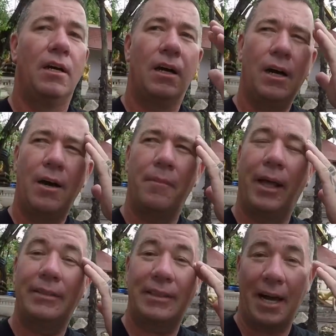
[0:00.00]

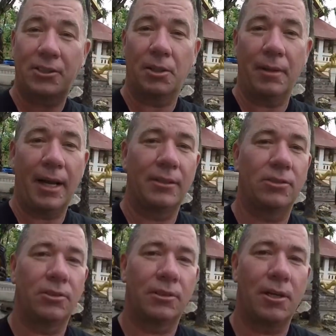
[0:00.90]
It's actually been
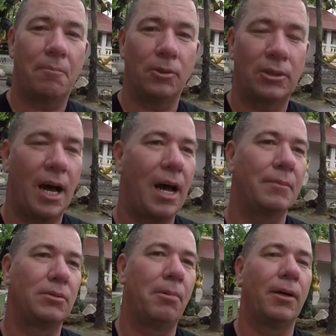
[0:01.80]
answered a couple
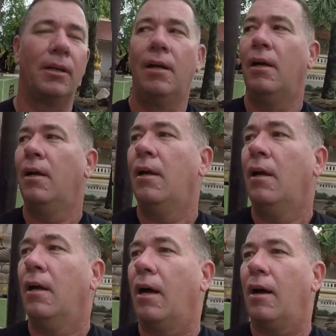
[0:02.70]
times, but
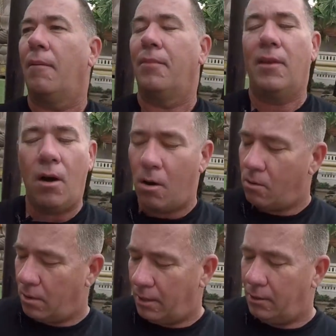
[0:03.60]

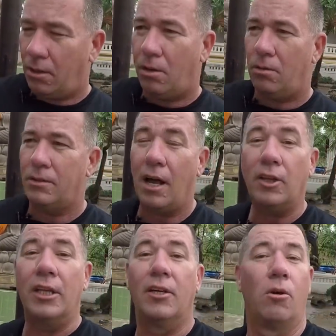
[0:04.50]
no, you know,
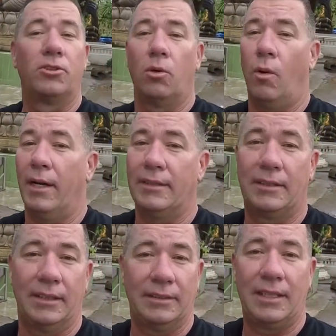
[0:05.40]
nothing goes to
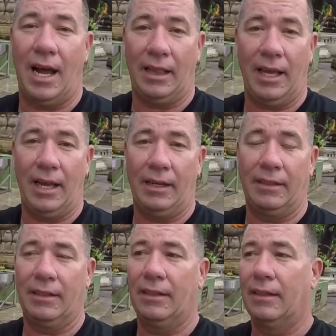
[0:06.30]
waste in
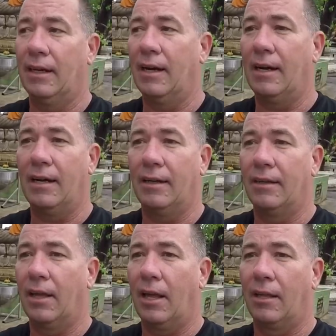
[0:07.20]
Thailand.
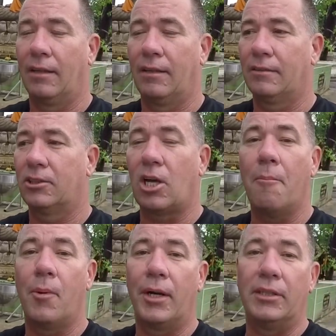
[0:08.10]

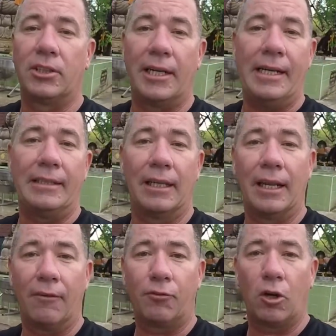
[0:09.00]
Somebody's going to eat the
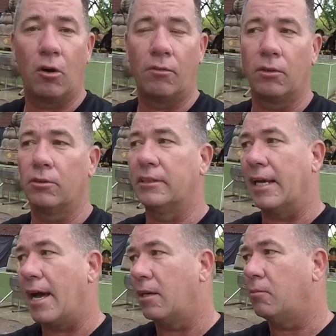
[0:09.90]
leftovers,
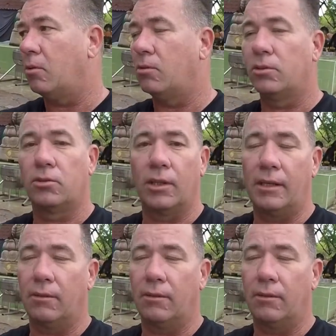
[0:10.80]
the animals,